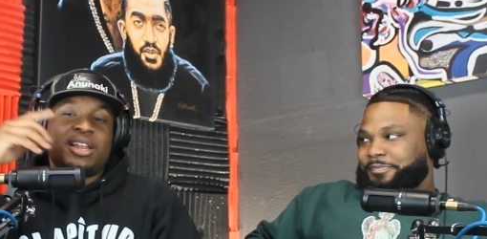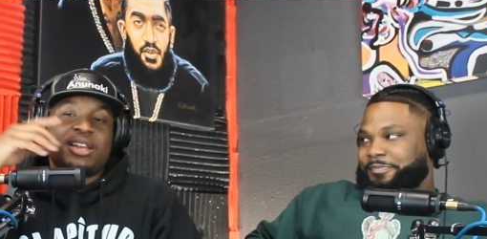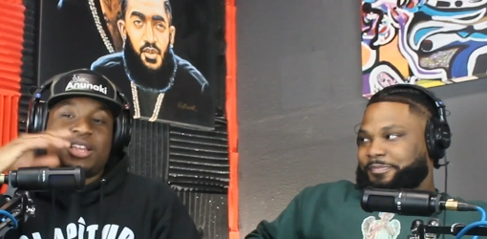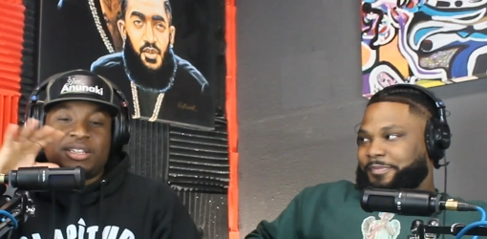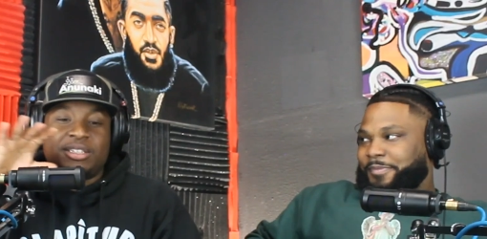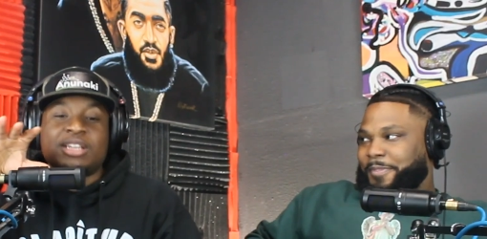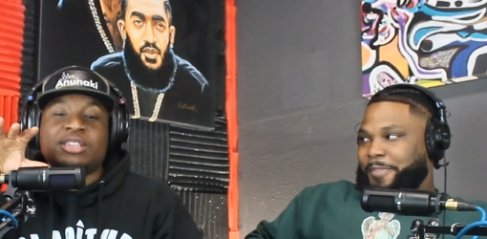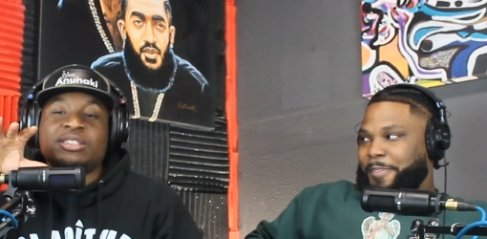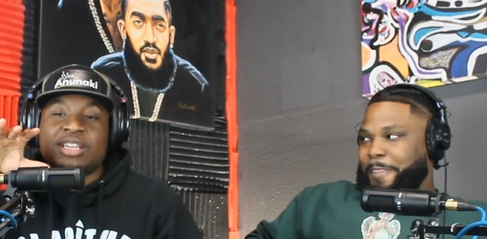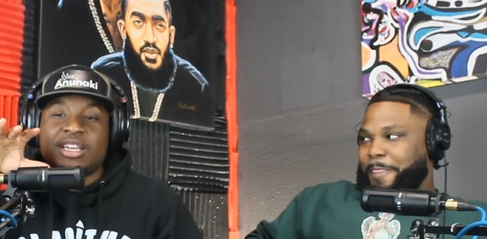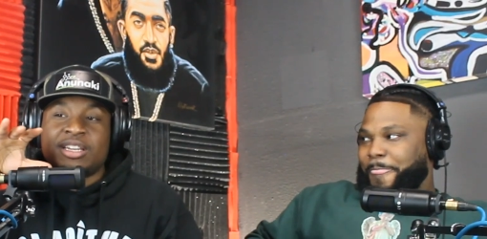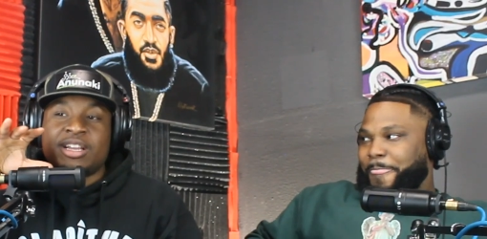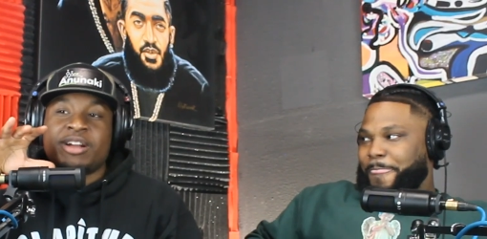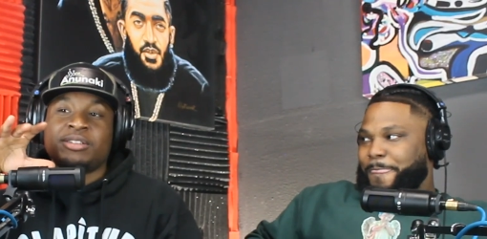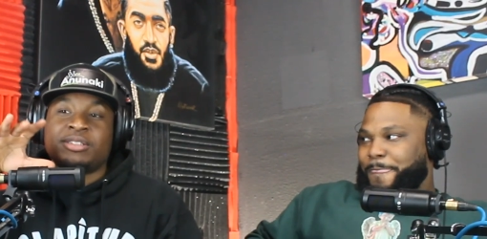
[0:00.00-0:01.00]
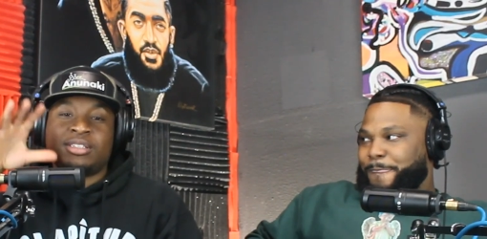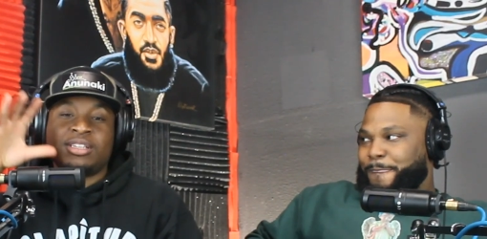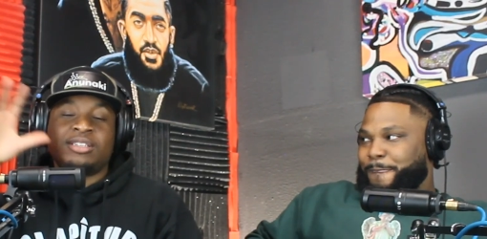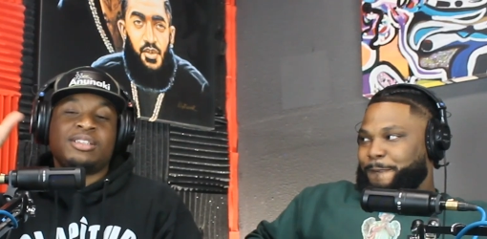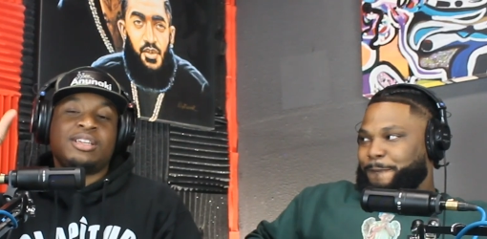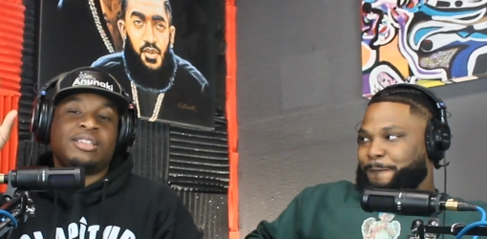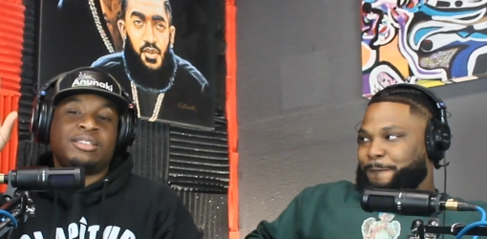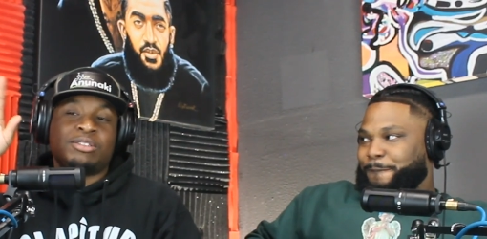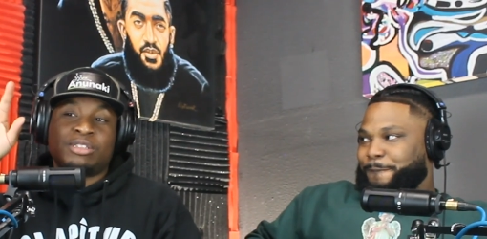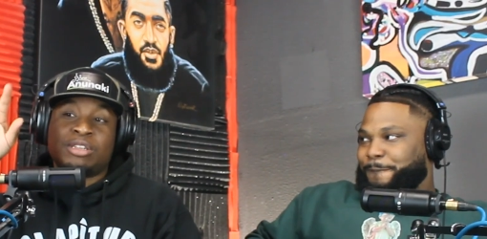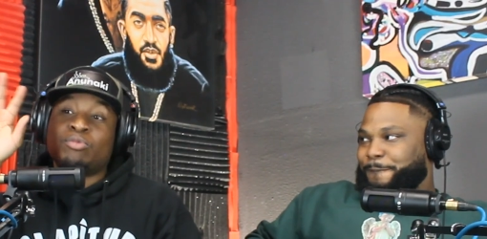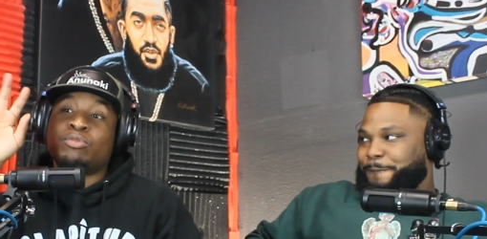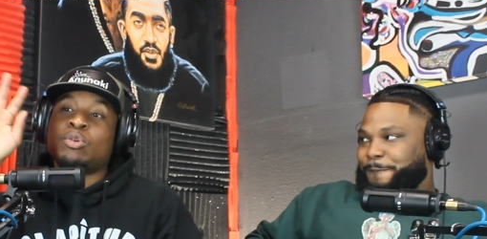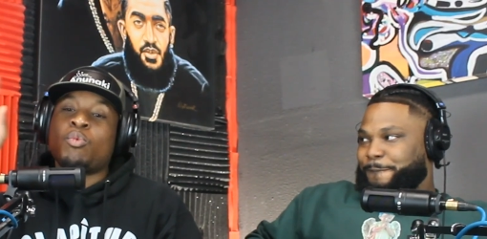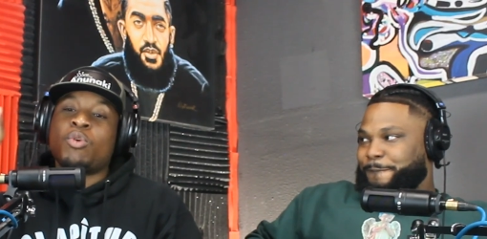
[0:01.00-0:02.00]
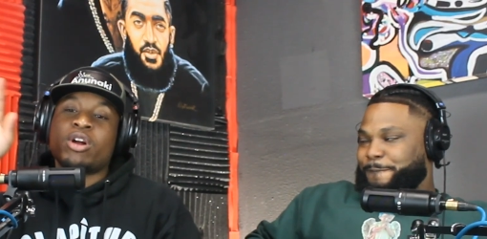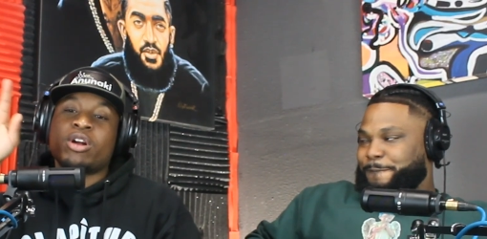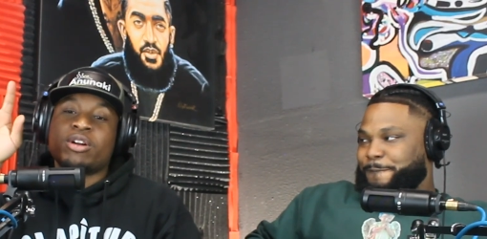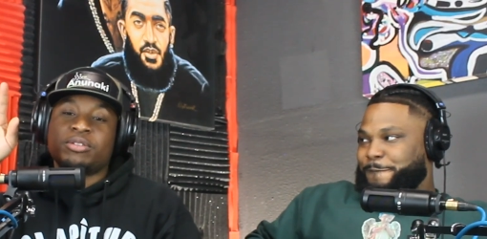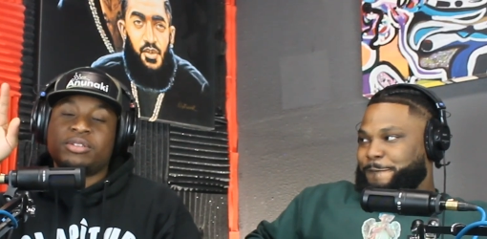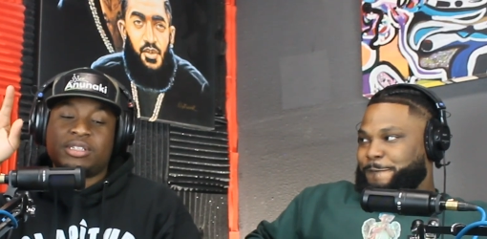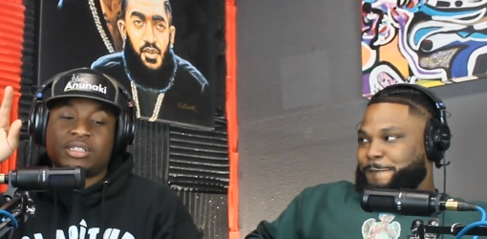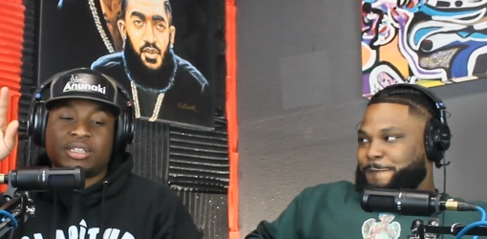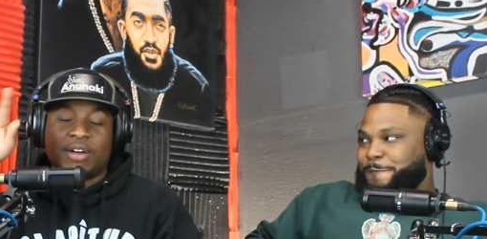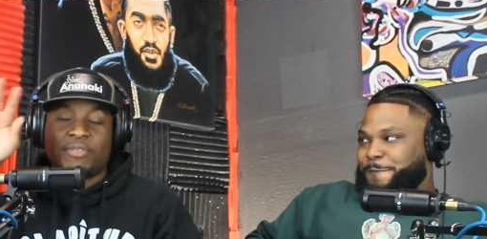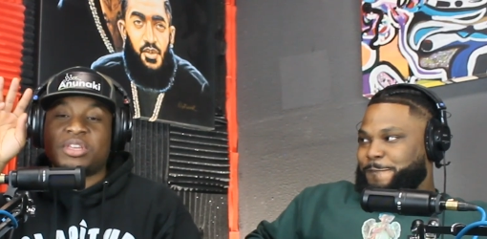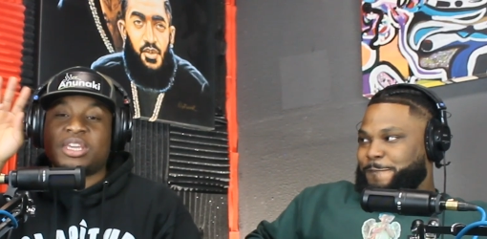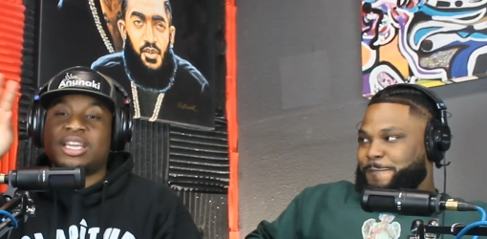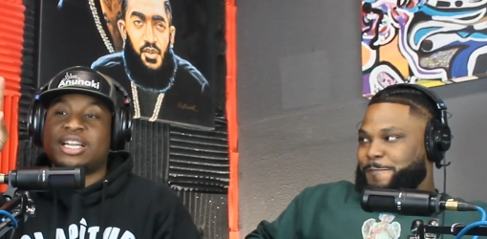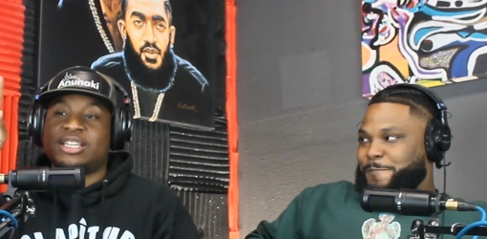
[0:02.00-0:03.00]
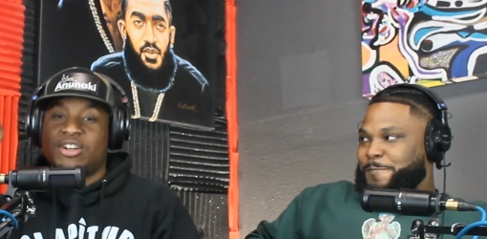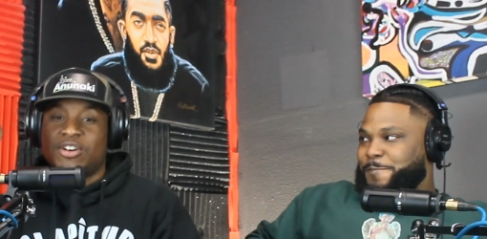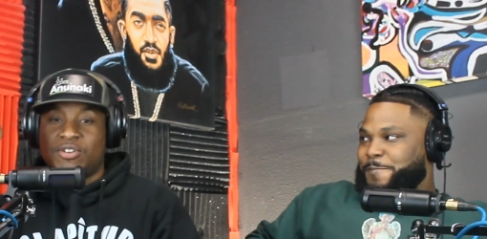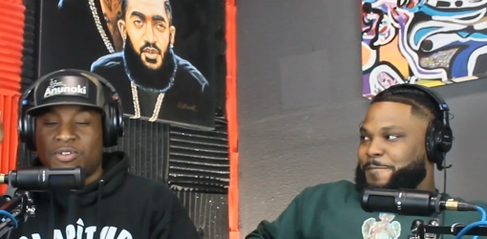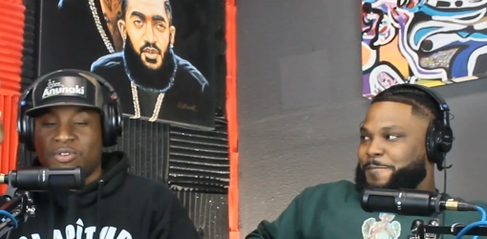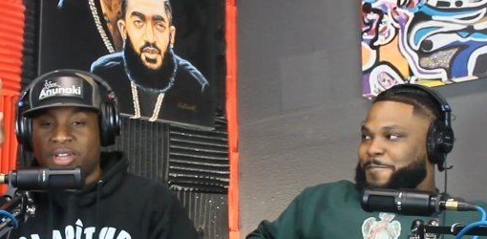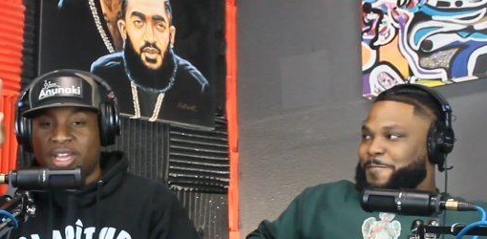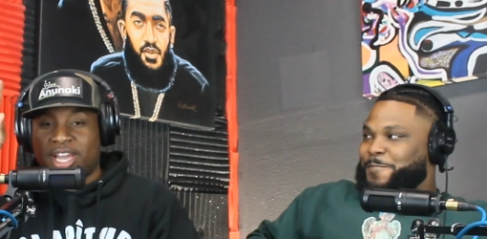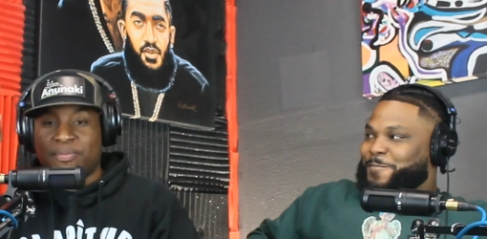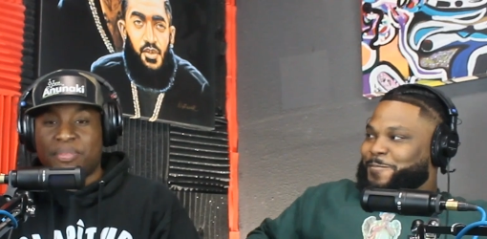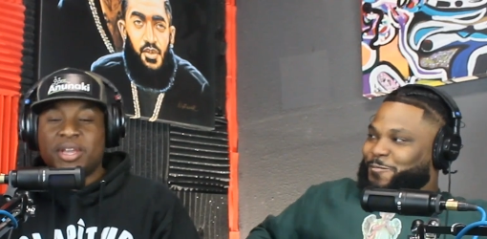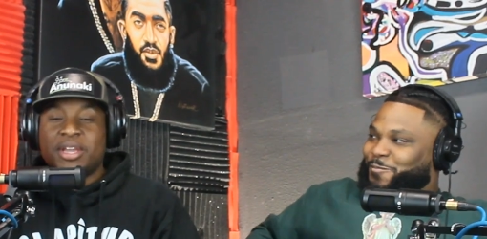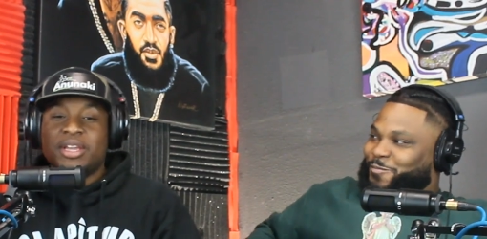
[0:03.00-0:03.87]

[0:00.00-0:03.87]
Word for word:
Speaker 1: It's just see, there's these are the, the words of the ghetto, okay?